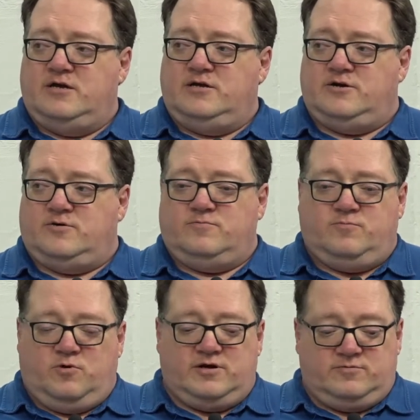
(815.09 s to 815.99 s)
You know,
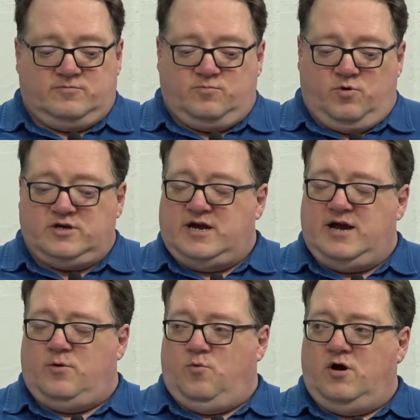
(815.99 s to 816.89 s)
one one
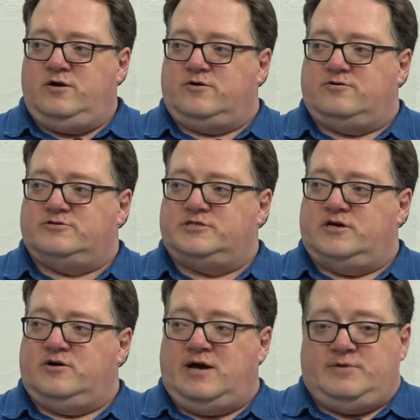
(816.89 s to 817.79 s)
kind of wonders. You
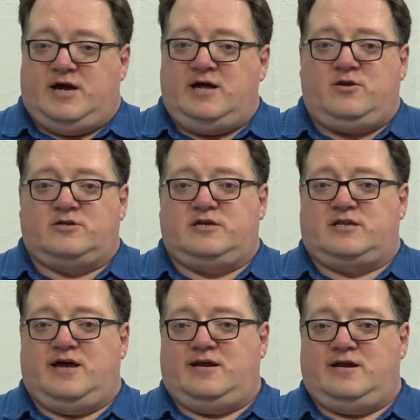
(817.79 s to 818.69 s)
know, I mean, I looked at
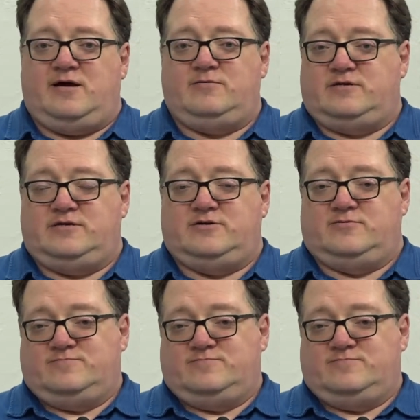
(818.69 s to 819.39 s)
that and I you know,